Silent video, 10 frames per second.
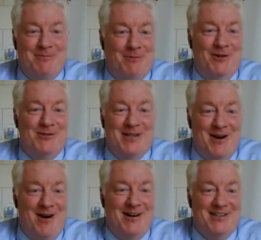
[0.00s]
the
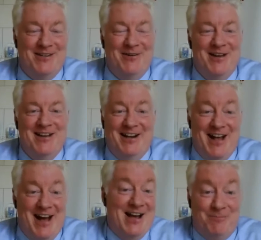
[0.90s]
whole court system closes in
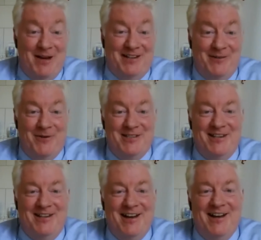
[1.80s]
August. So in that
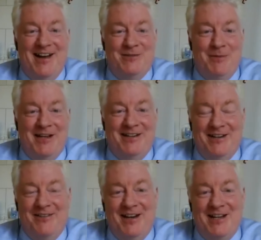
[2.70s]
aspect, it wasn't
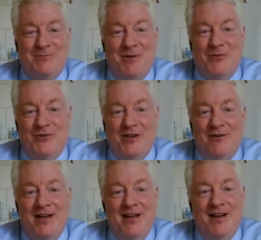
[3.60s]
as big a deal in the last month
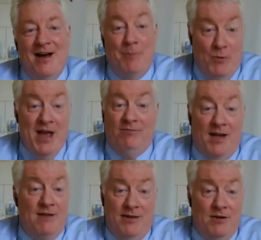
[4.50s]
or so. But we
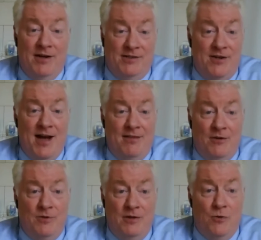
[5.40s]
have live hearings now.
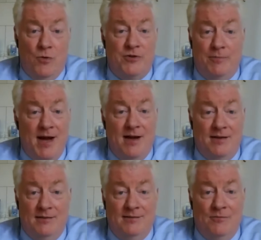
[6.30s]
The courts are back,
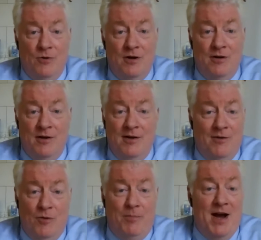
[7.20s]
okay, and
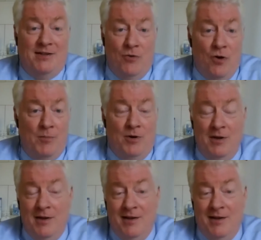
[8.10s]
we're back to normal.